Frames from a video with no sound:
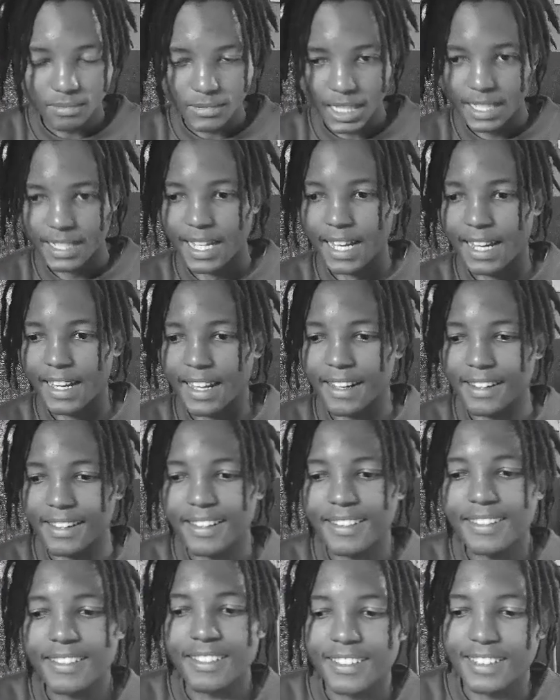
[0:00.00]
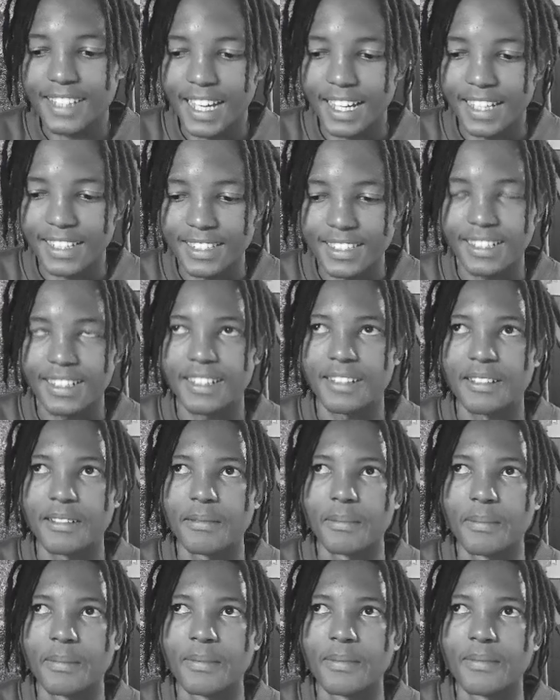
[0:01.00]
in n8n that
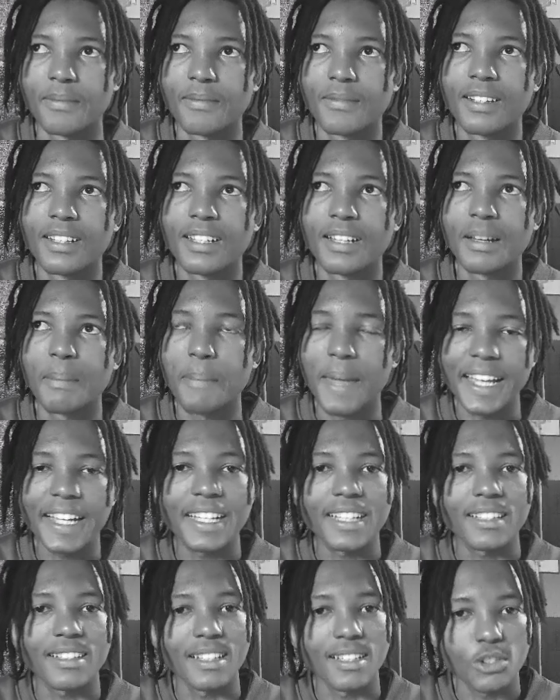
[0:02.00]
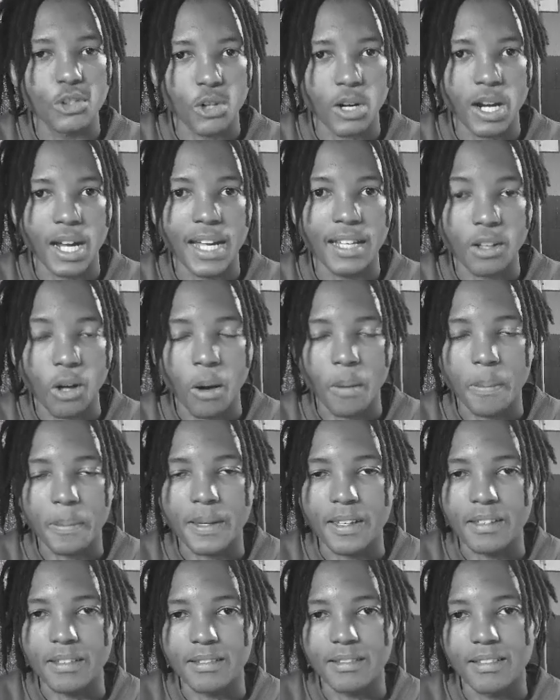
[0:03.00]
make tried
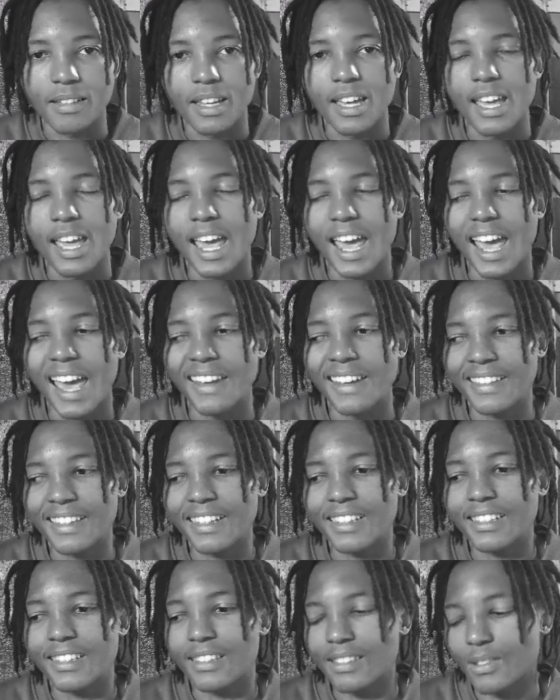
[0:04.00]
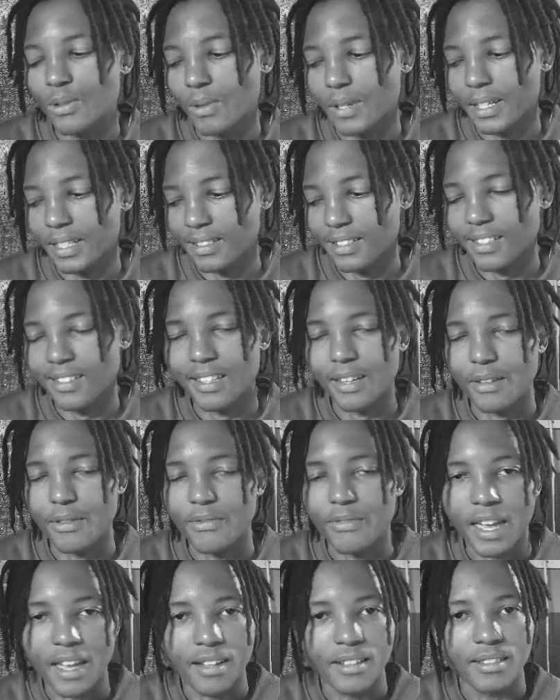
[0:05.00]
copying, and I think to an extent they
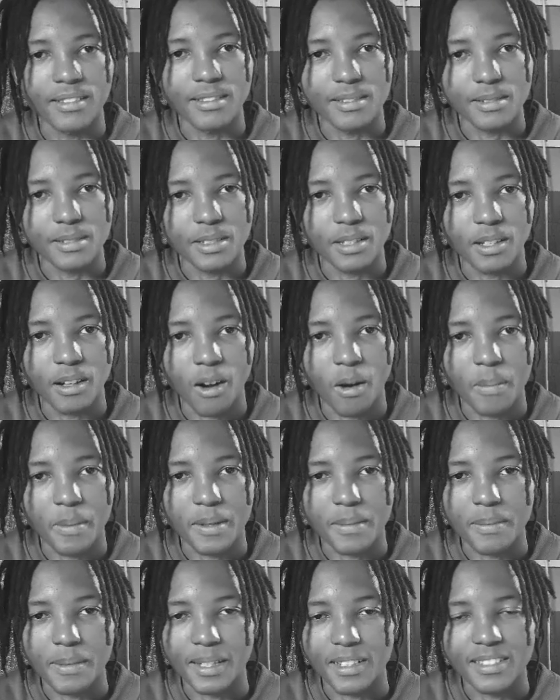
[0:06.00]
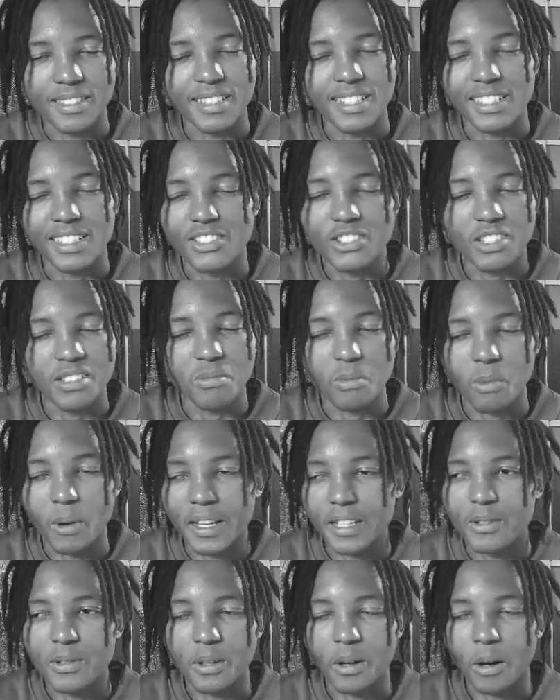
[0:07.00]
failed to copy because it's just way
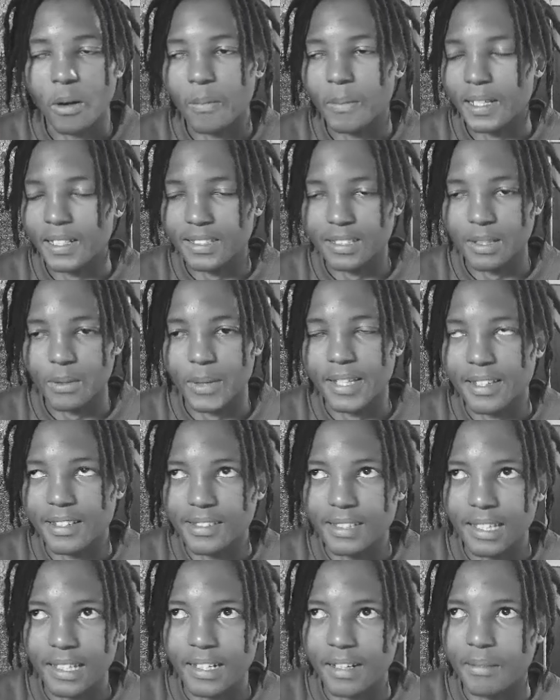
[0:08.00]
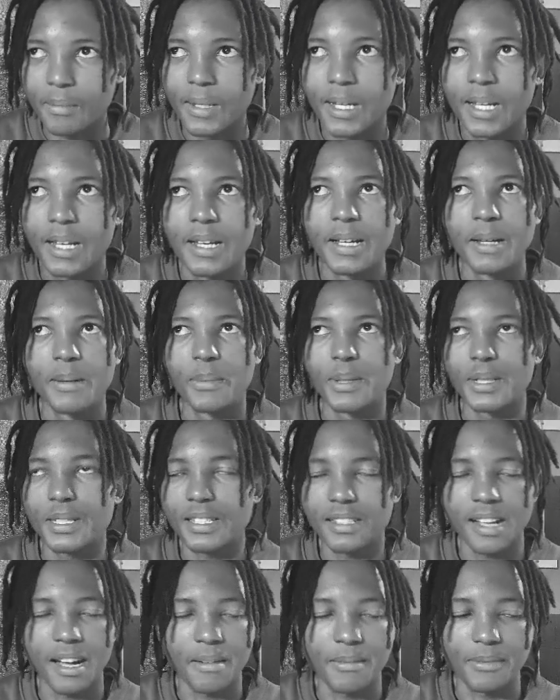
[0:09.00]
too complex the way they set it up.
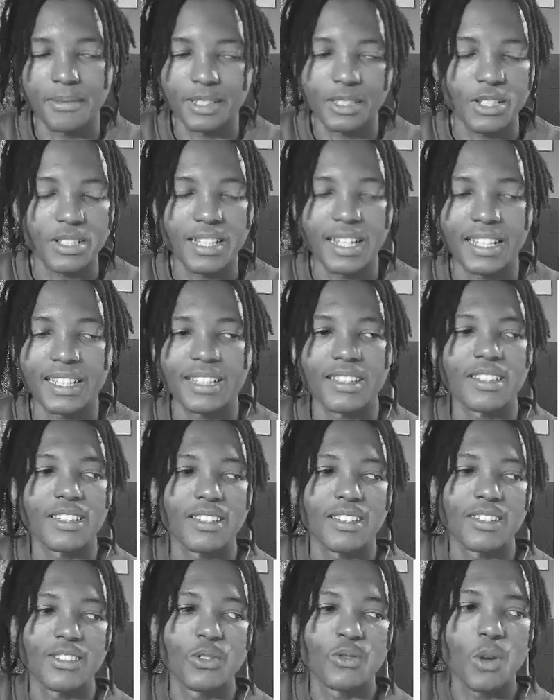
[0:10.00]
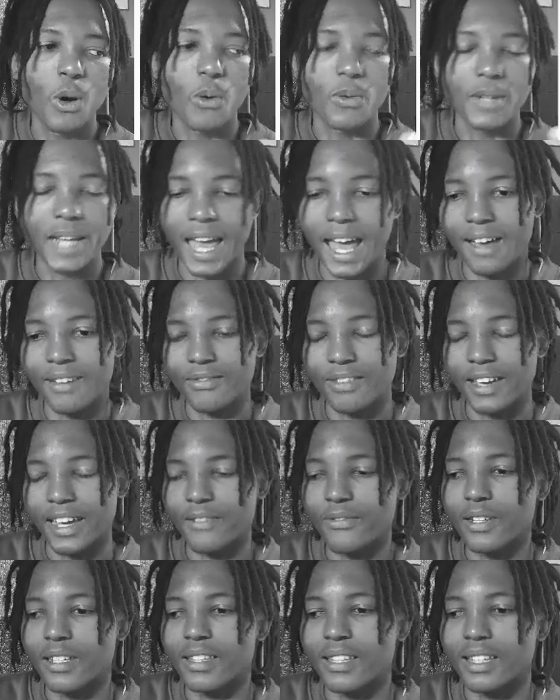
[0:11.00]
But because like you don't have
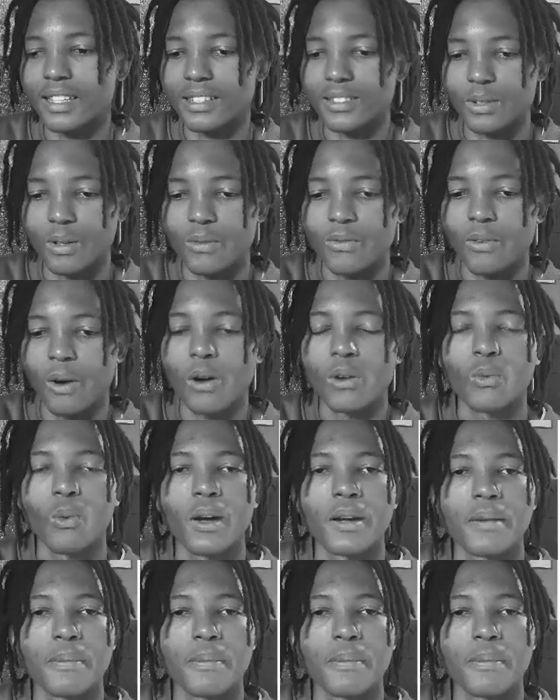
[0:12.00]
everything sort of on one